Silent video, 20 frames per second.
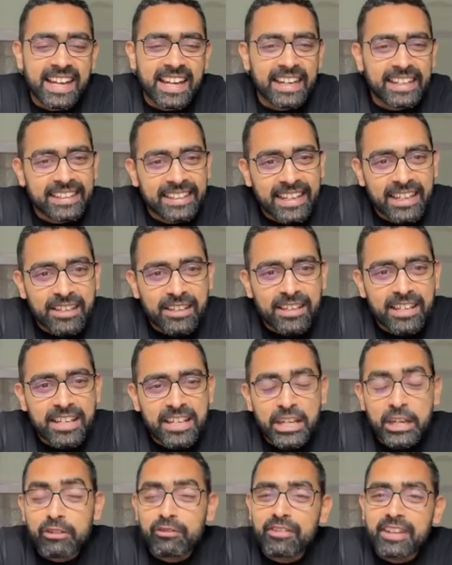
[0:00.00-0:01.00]
And then
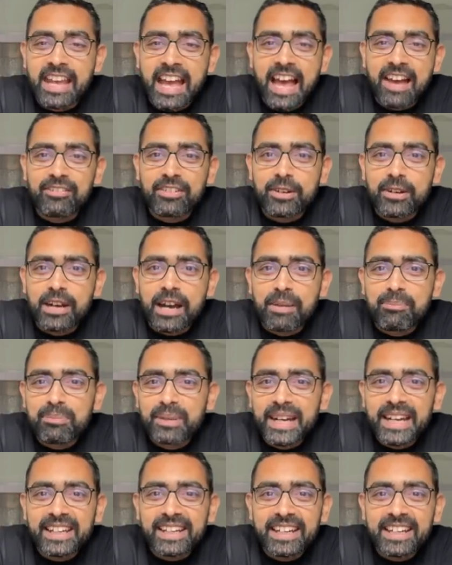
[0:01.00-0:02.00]
if we have
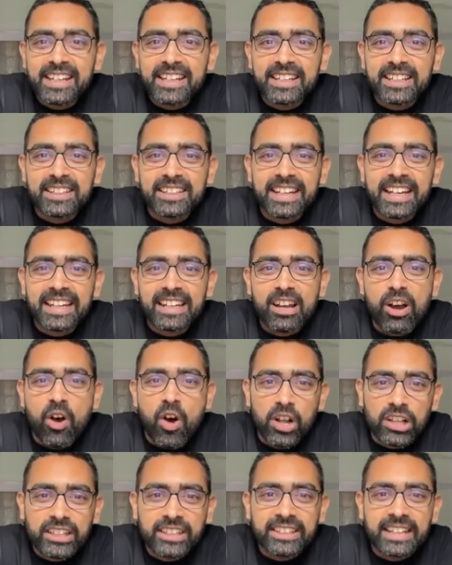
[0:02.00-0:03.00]
updated the data
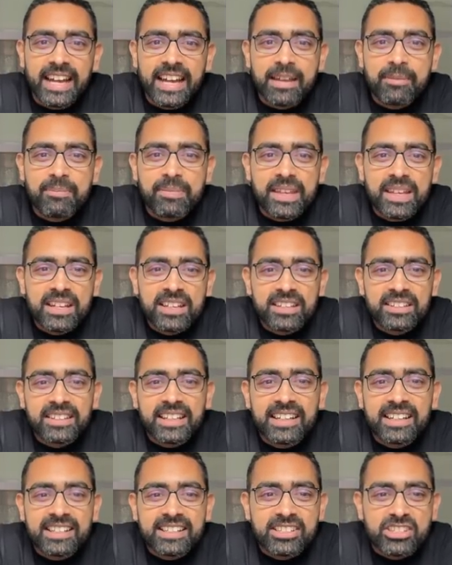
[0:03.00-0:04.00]
all the time,
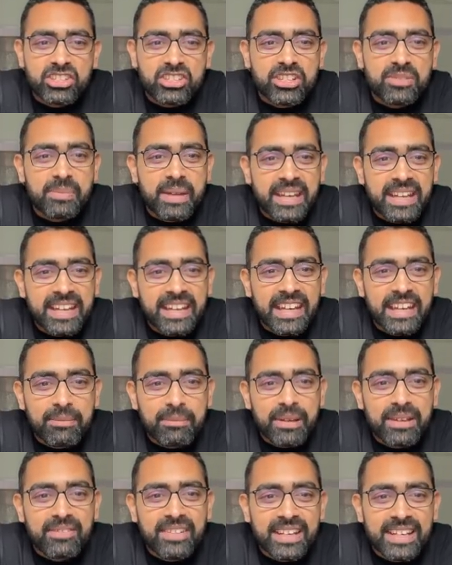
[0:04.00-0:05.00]
then decision making
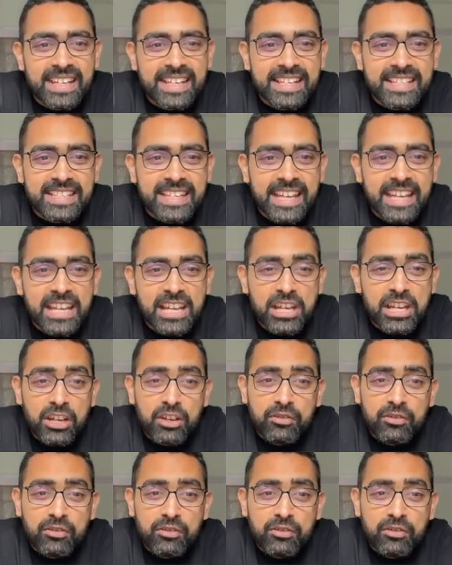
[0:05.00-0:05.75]
can be very easy.